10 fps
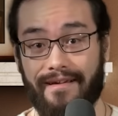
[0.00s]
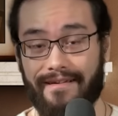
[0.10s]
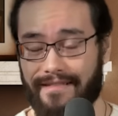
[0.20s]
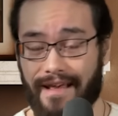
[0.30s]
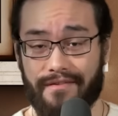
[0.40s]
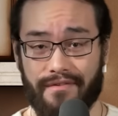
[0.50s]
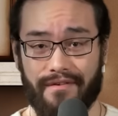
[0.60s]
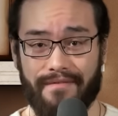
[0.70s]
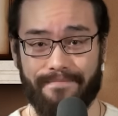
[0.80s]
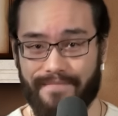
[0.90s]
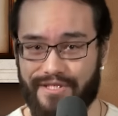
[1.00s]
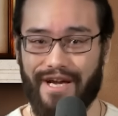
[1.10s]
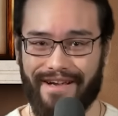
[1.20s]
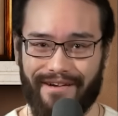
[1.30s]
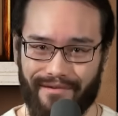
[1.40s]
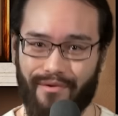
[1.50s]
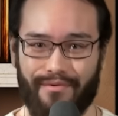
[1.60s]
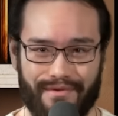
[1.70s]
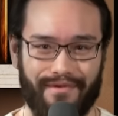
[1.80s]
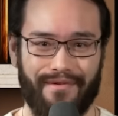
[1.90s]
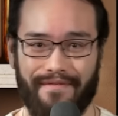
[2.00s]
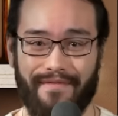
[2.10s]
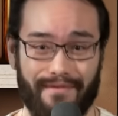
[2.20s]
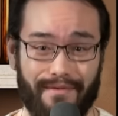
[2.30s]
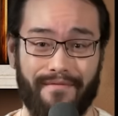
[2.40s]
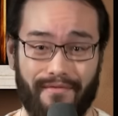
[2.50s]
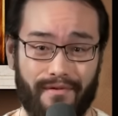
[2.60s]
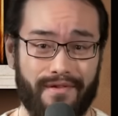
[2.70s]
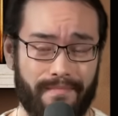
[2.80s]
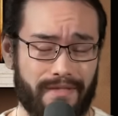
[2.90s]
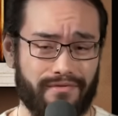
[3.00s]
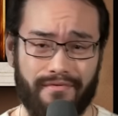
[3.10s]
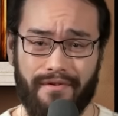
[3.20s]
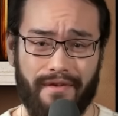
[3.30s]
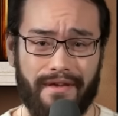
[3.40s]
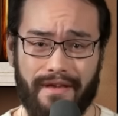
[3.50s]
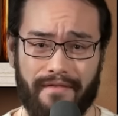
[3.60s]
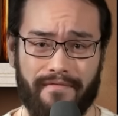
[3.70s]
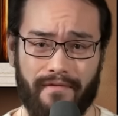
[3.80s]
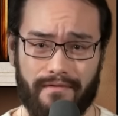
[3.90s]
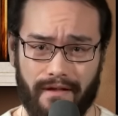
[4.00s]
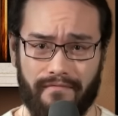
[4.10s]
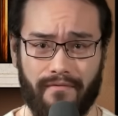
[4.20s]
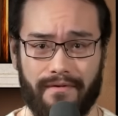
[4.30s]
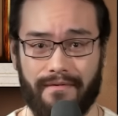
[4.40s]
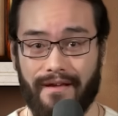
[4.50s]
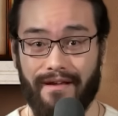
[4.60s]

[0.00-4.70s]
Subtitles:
Lastly, check out Holzkern if you're looking for a special and unique gift for a loved one,